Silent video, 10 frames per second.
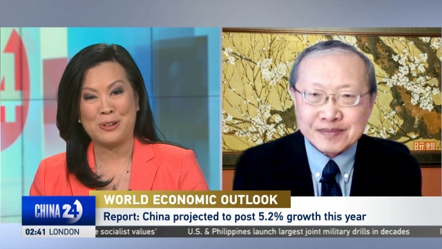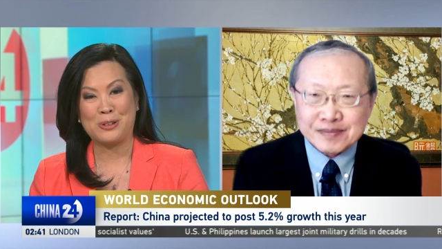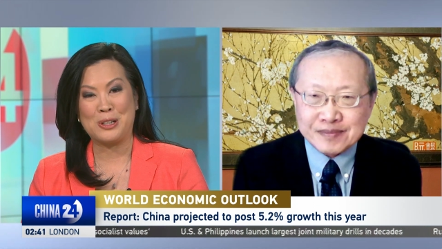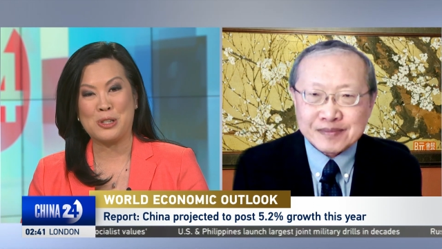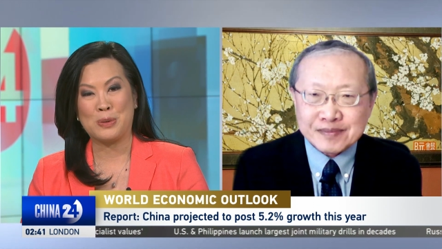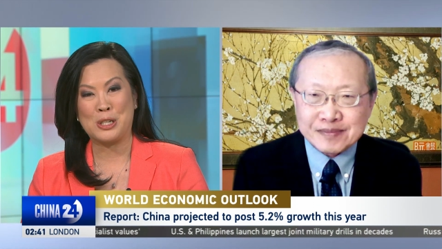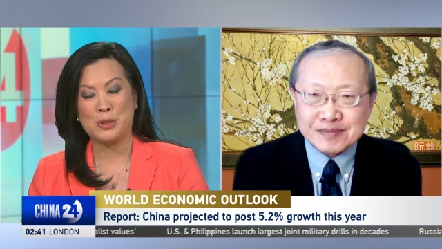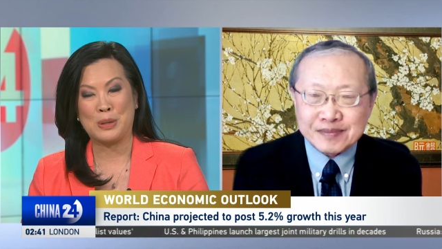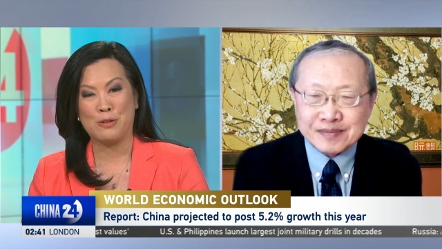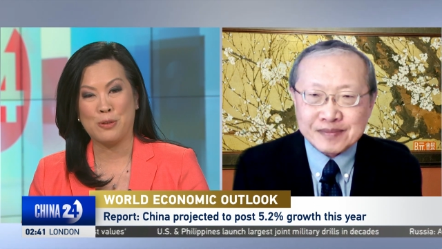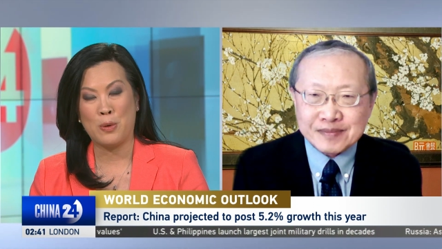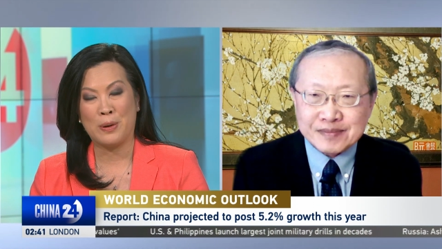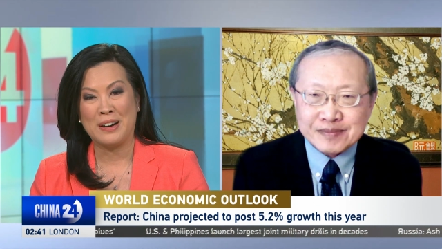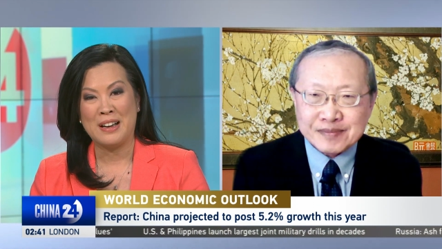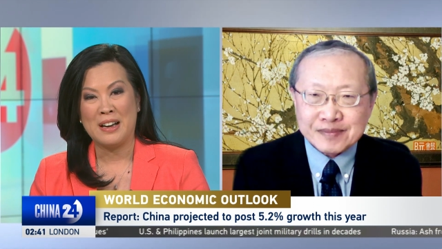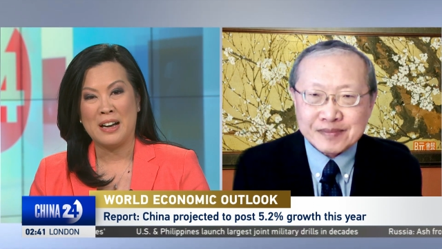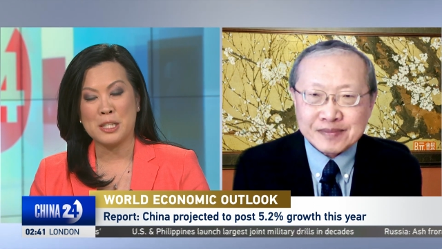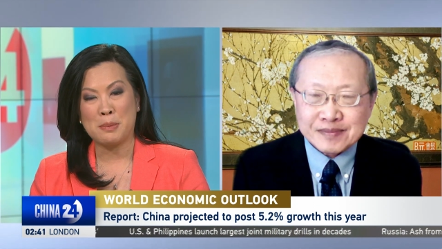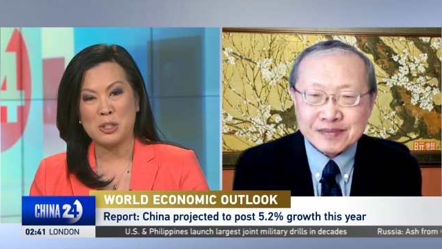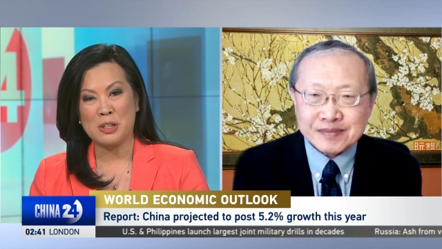Speaker 1: early 2024,
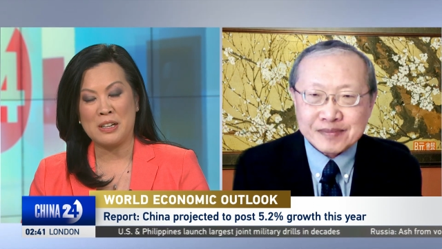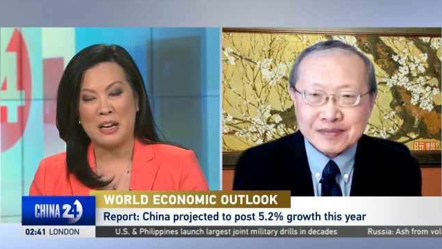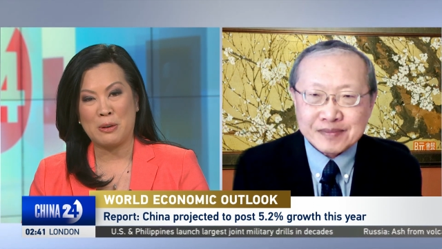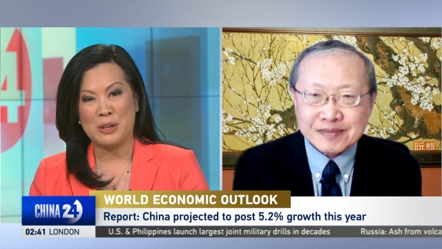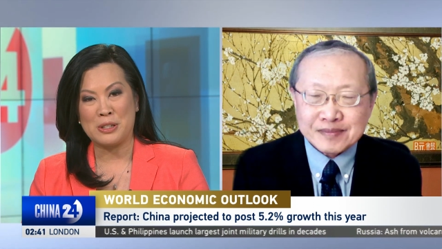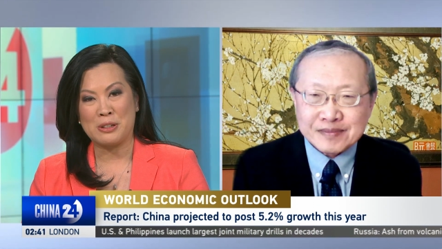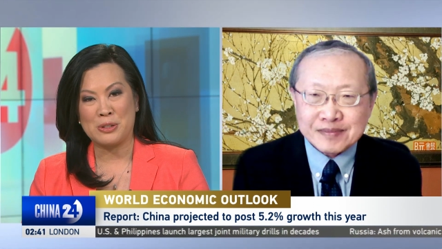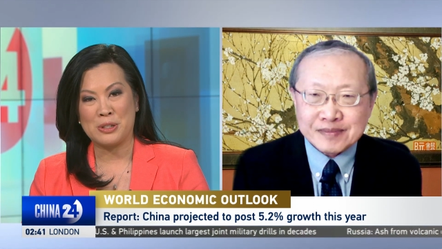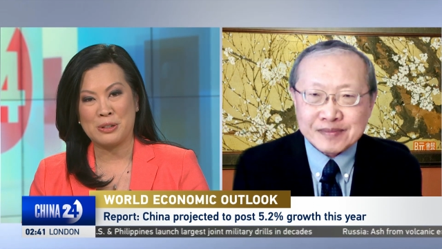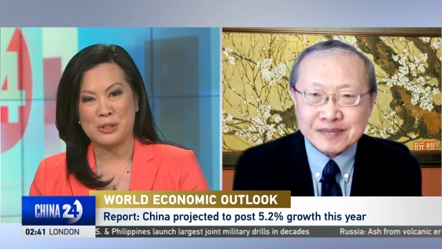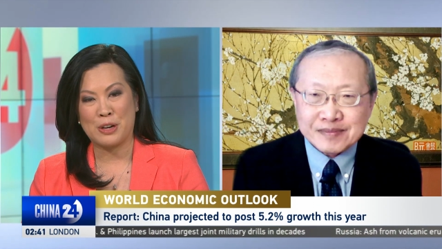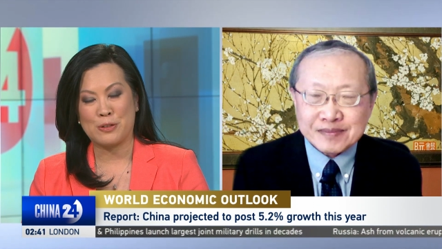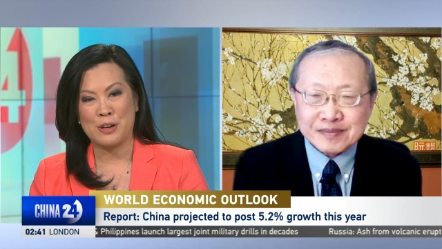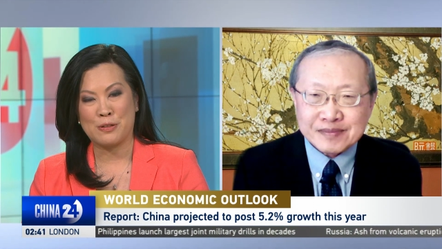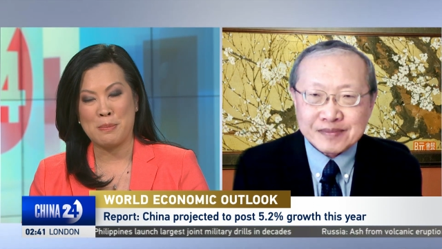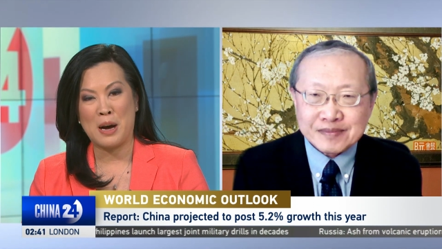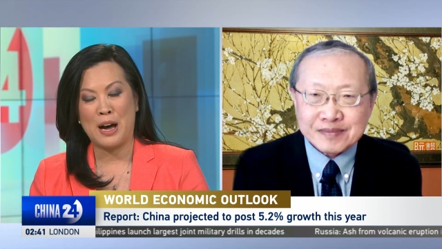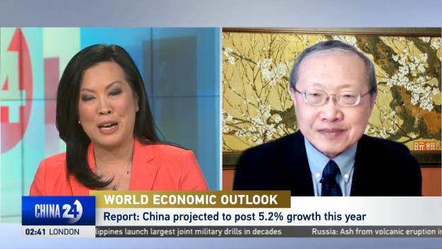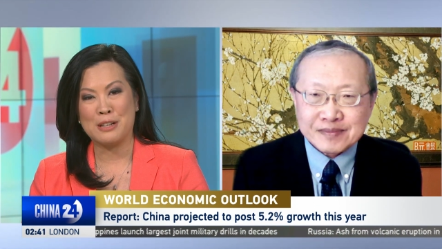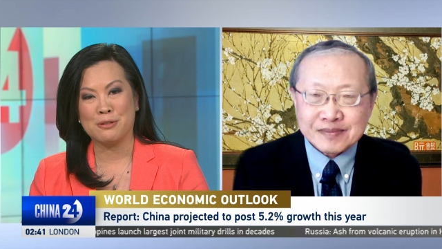especially areas that are still suffering from
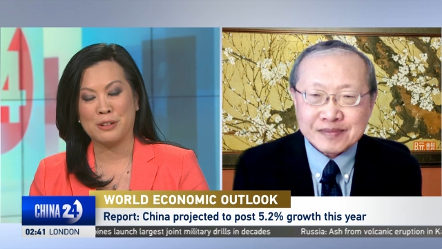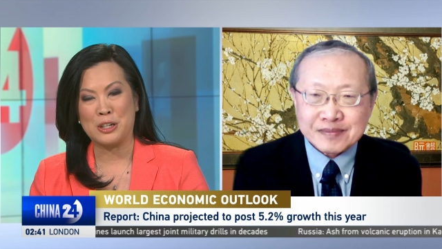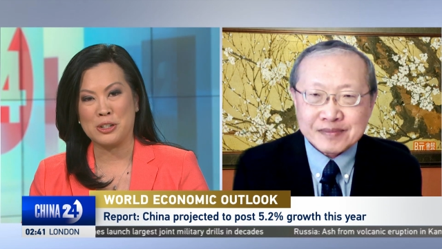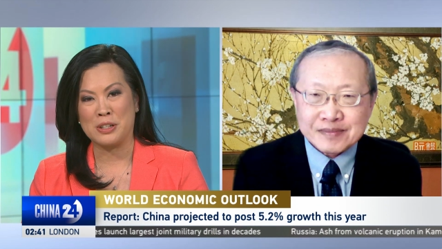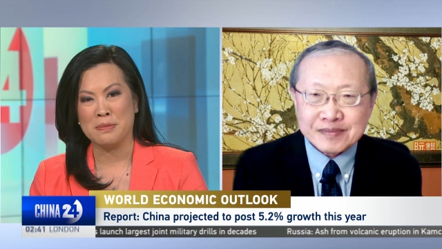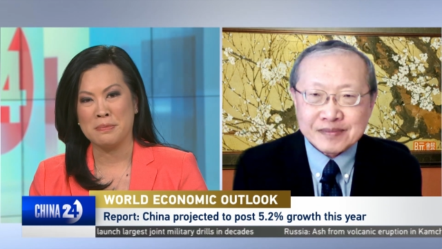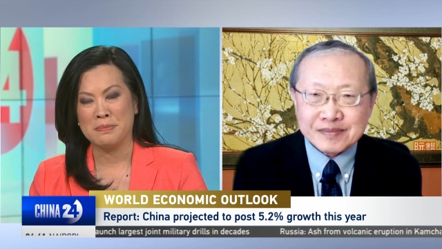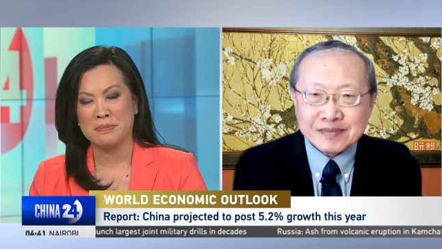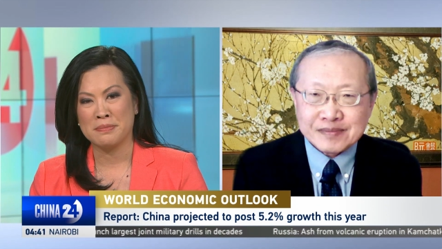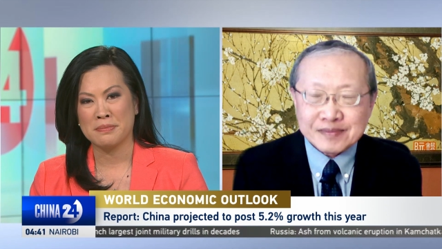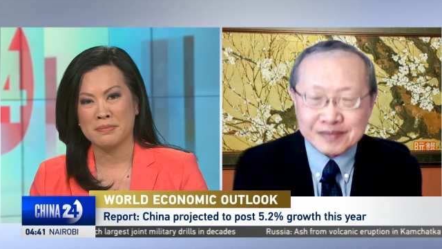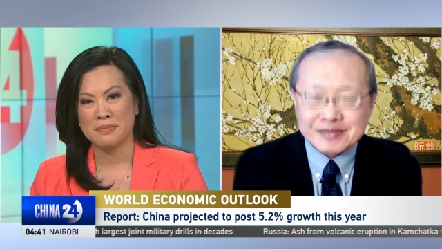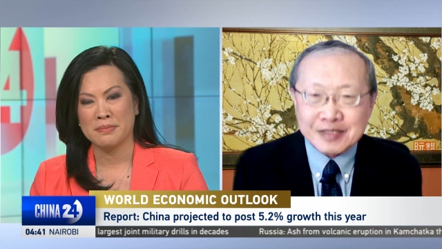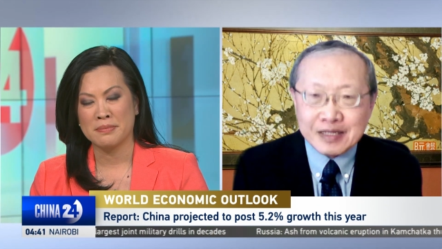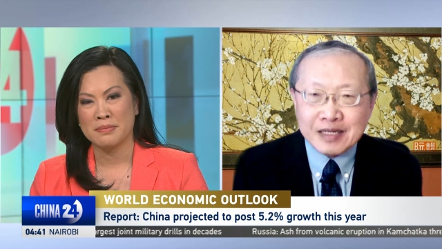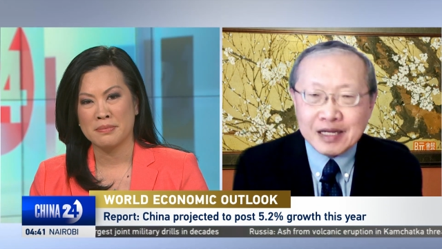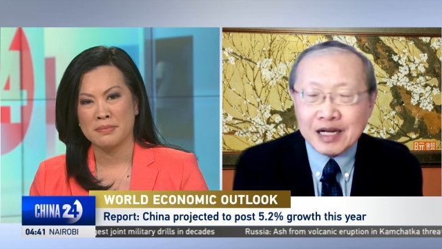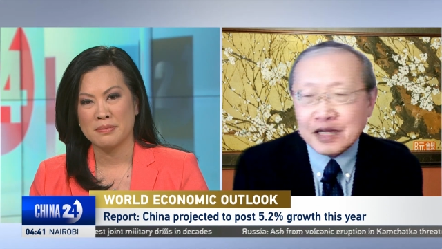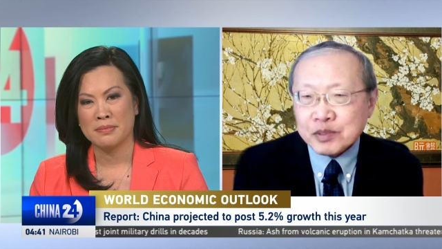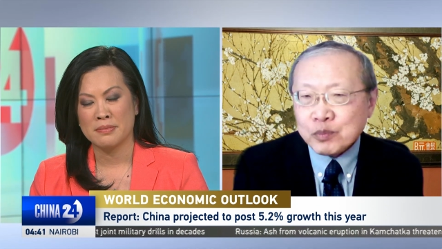high inflation?
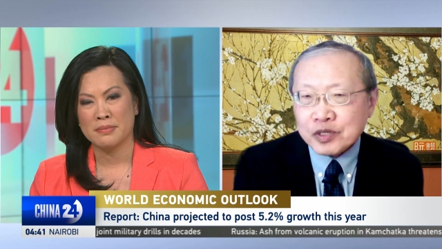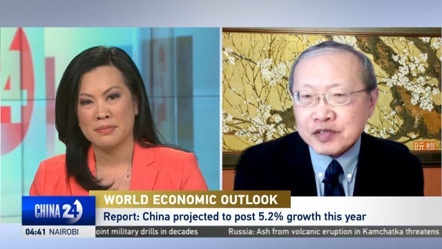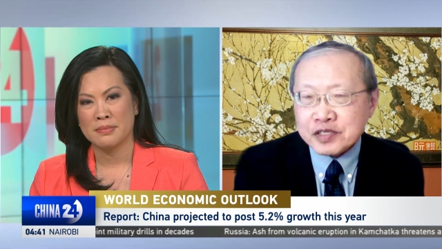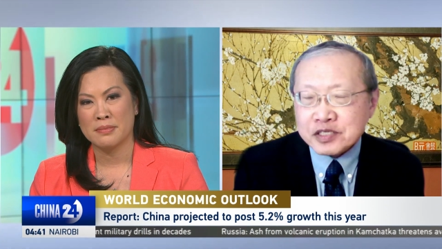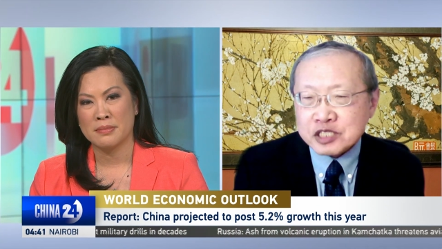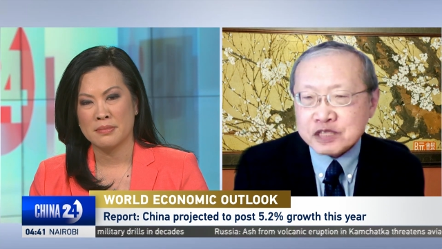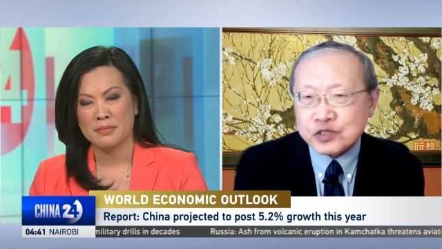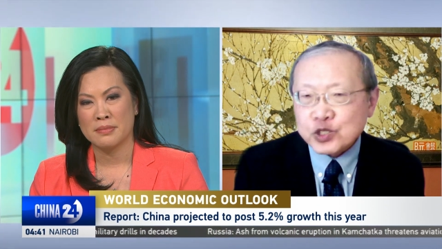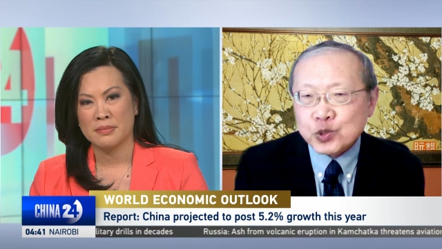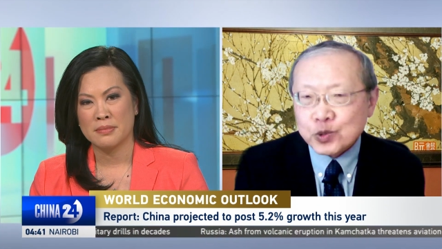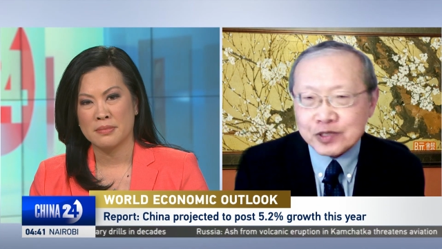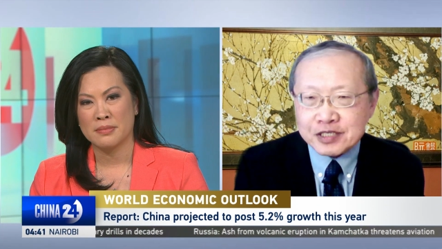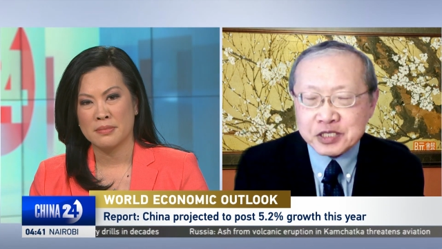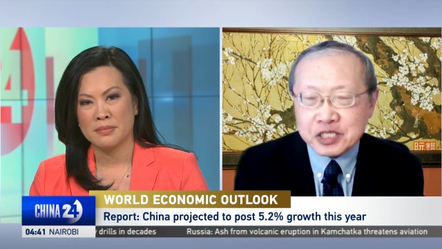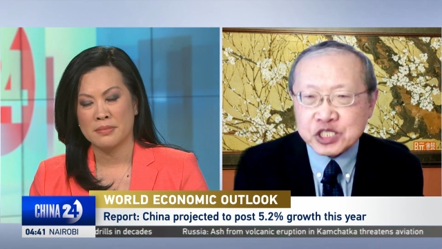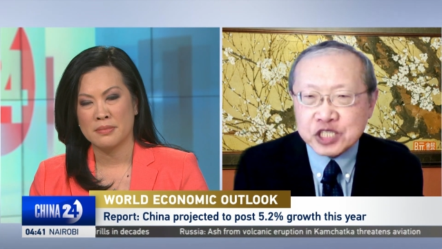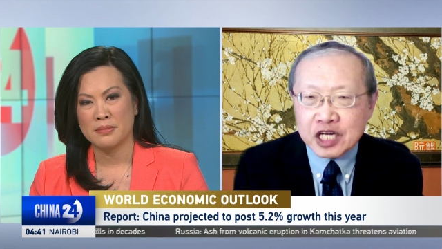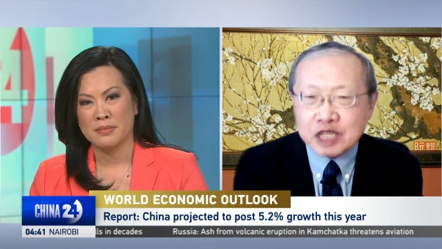
Speaker 2: I think one thing that's for sure is that China will